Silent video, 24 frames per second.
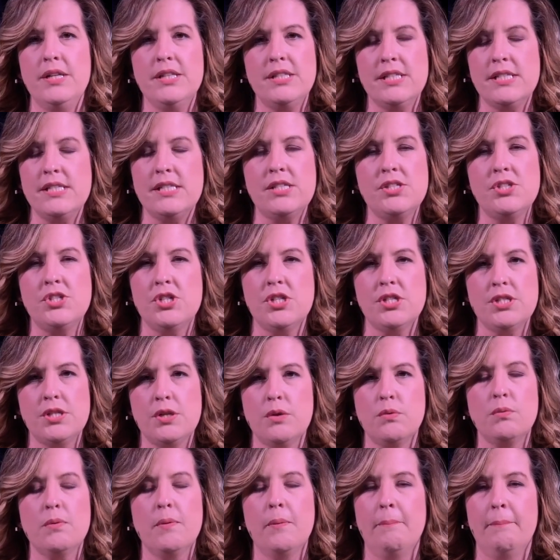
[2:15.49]
This is just a
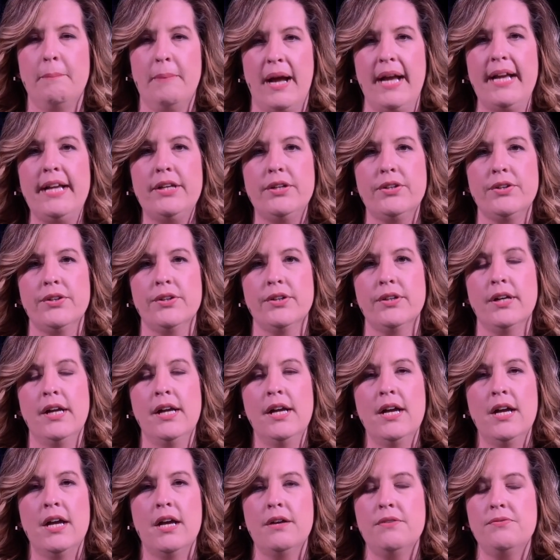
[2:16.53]
reminder
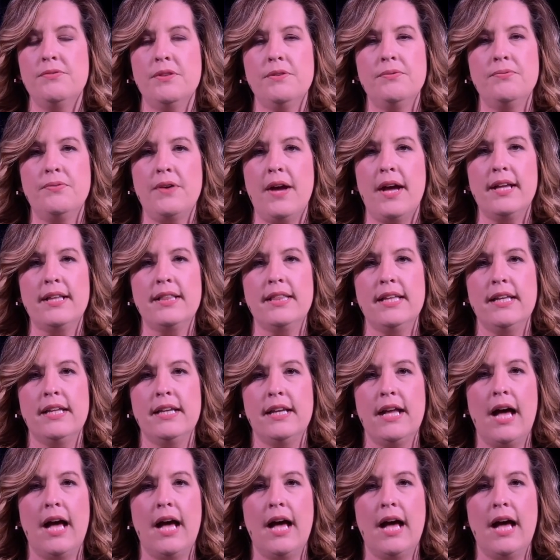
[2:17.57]
of the fact that